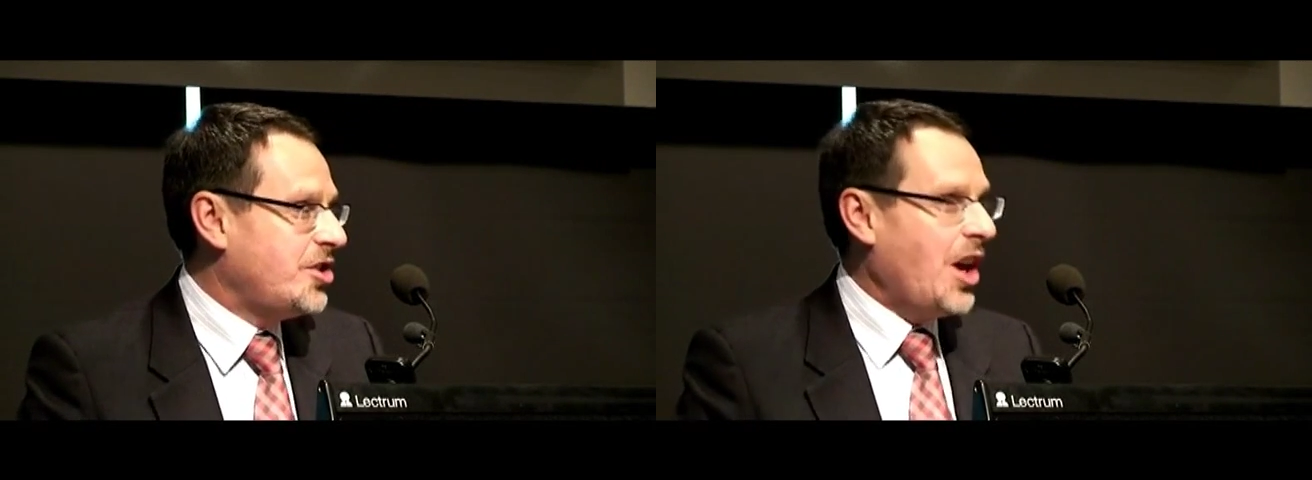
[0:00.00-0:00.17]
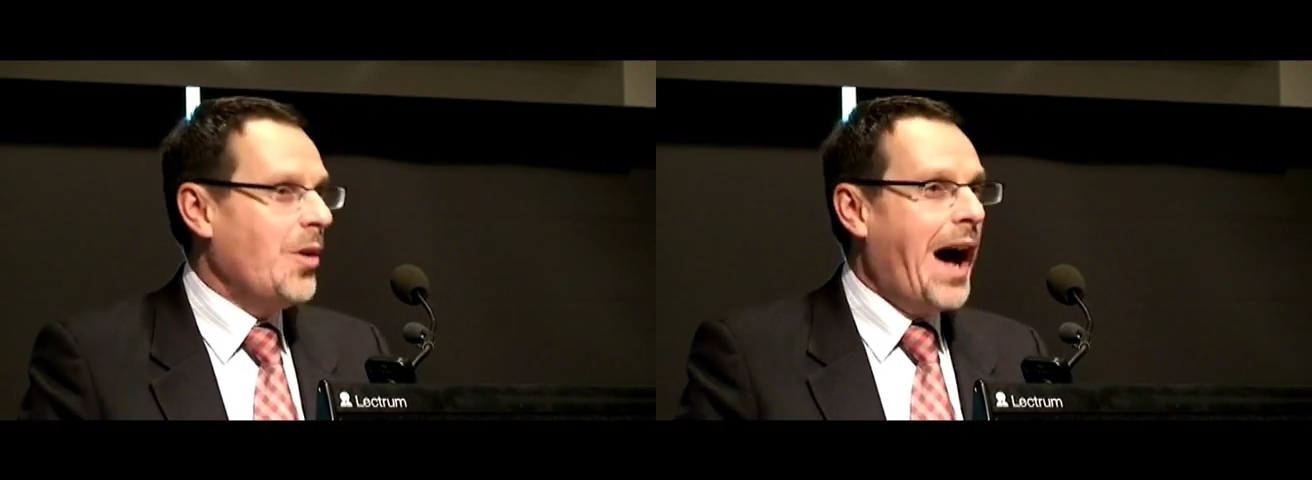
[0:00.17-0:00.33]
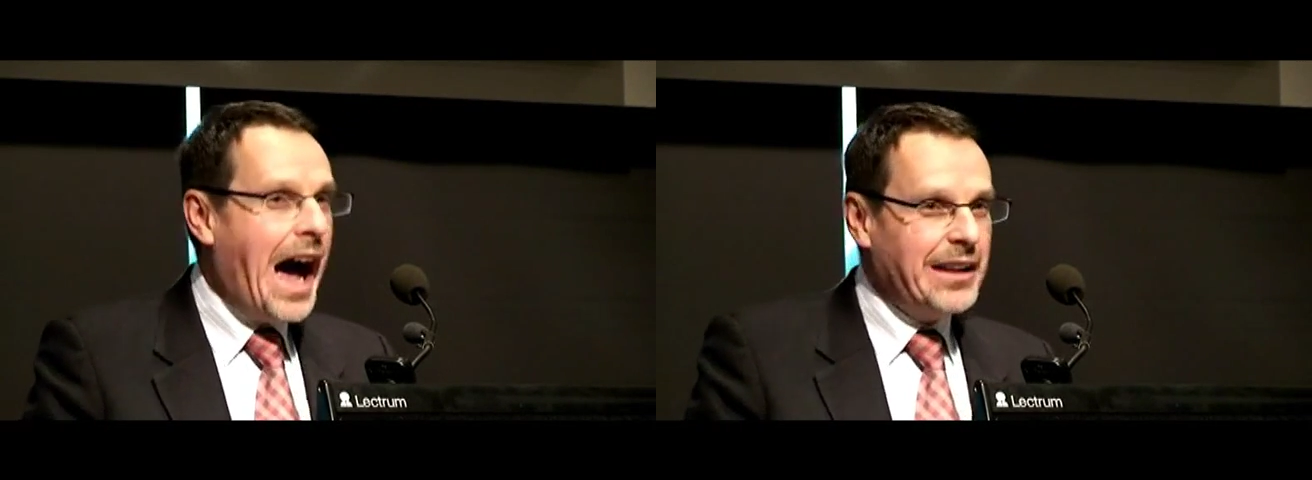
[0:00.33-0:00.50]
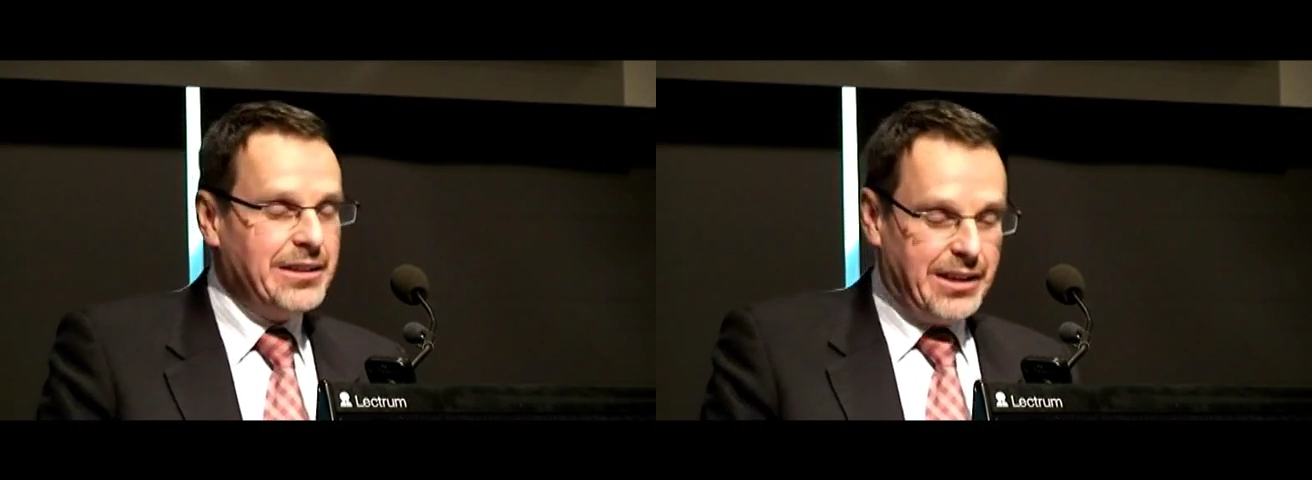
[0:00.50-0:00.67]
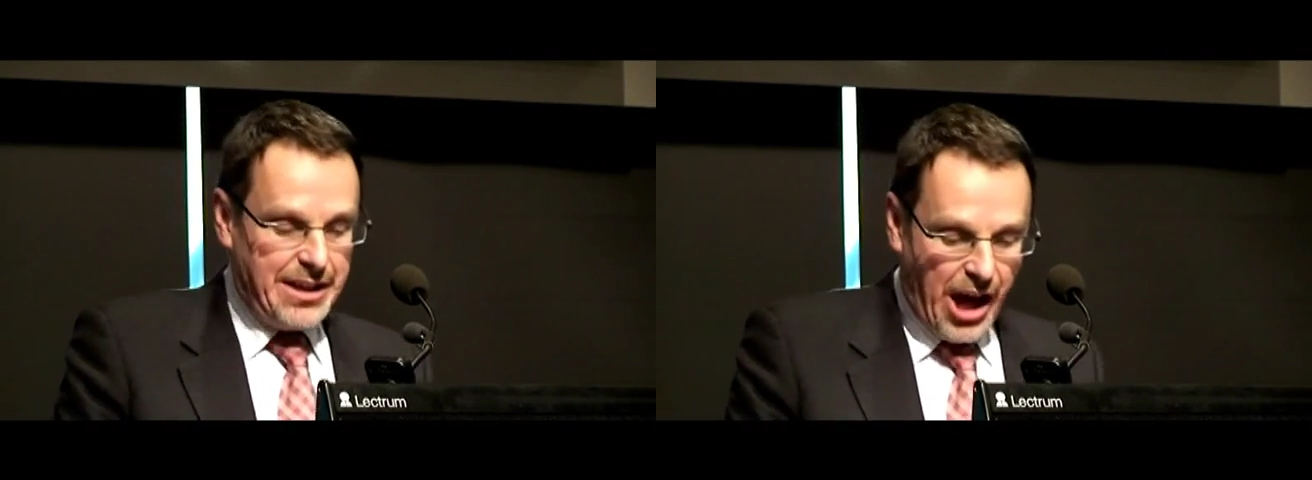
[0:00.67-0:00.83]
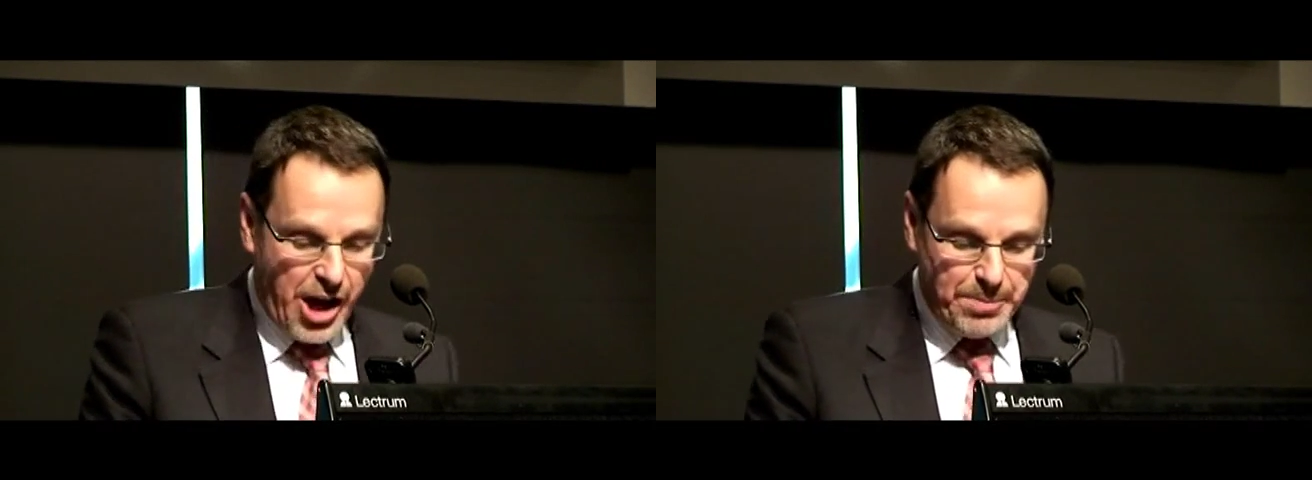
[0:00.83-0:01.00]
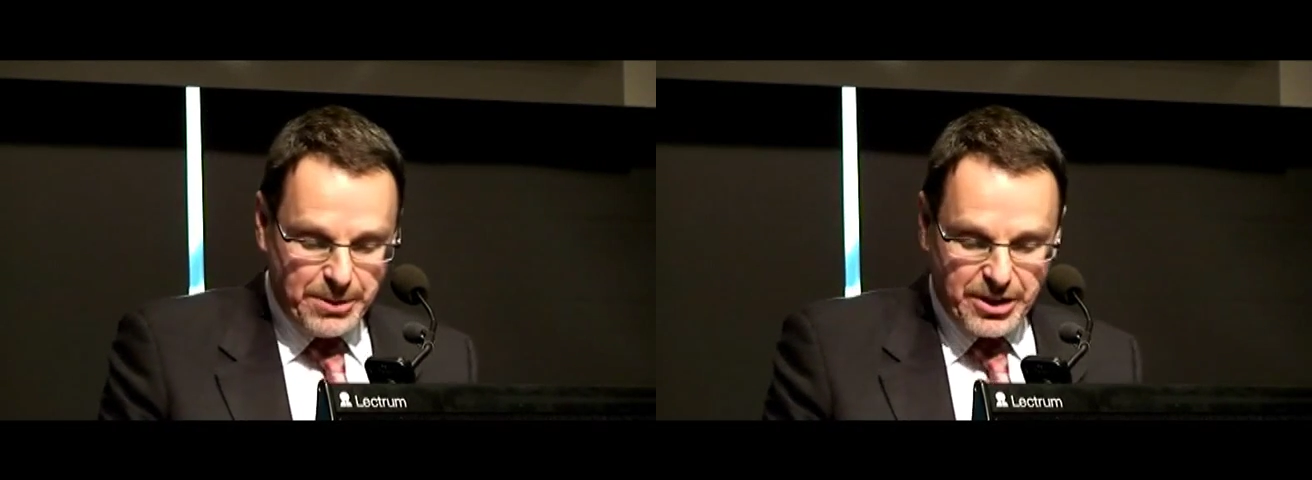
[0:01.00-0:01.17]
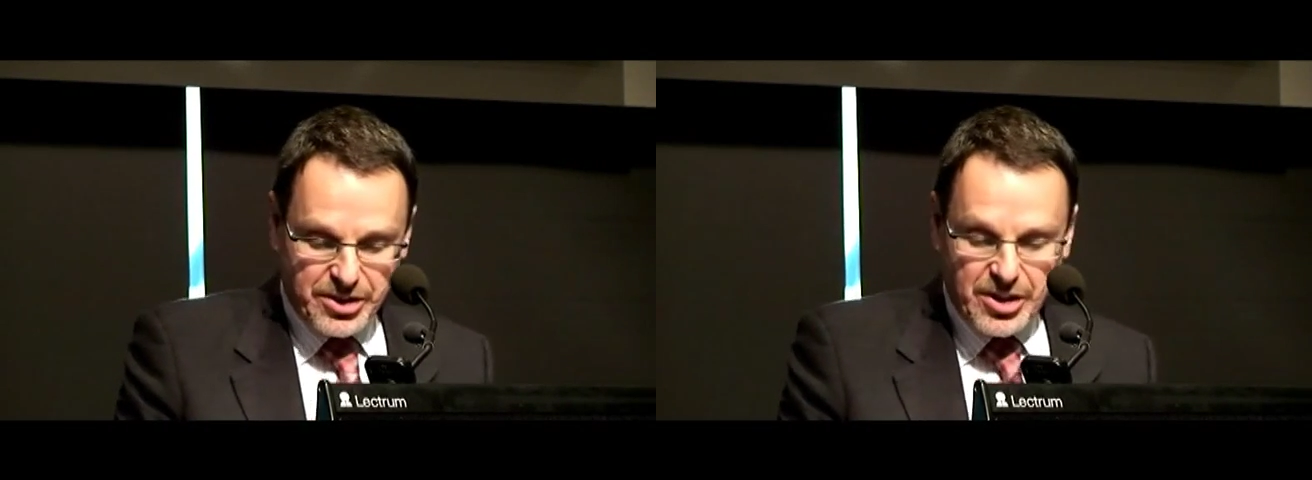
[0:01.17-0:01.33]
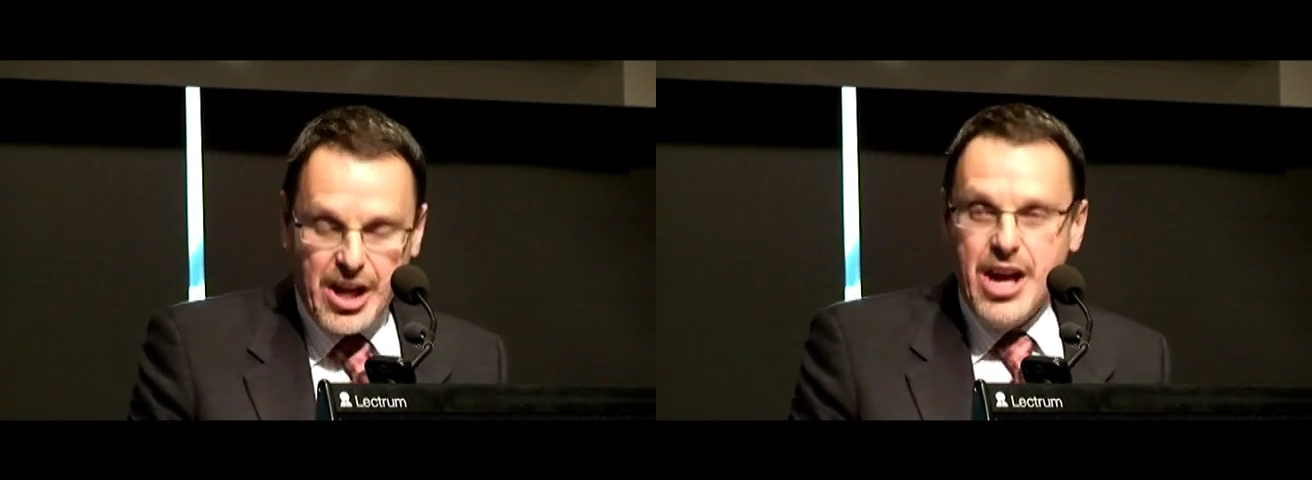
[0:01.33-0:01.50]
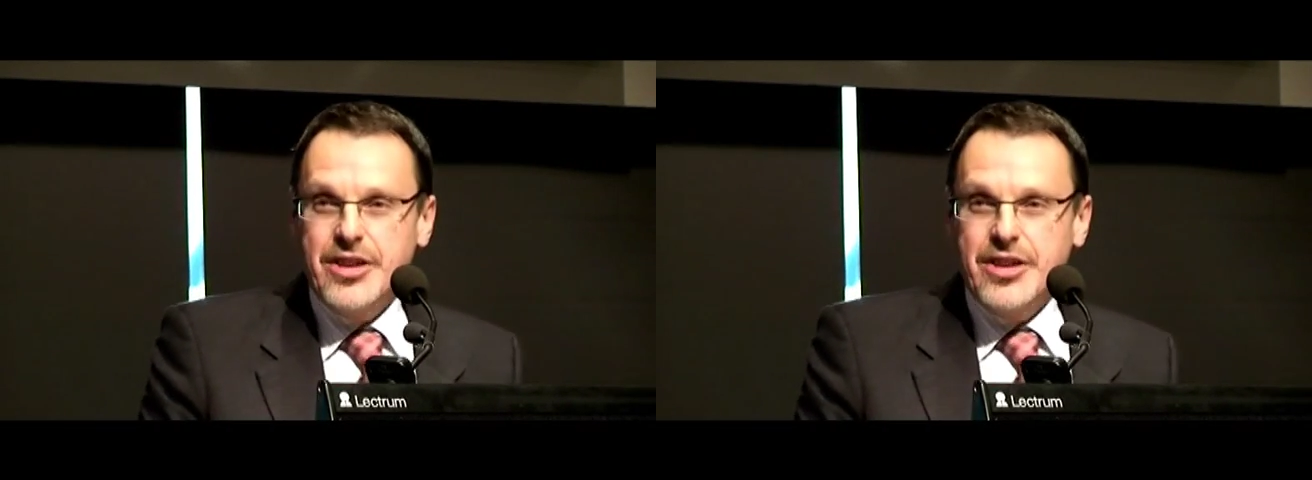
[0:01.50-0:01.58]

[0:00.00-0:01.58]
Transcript: so utterly hopeless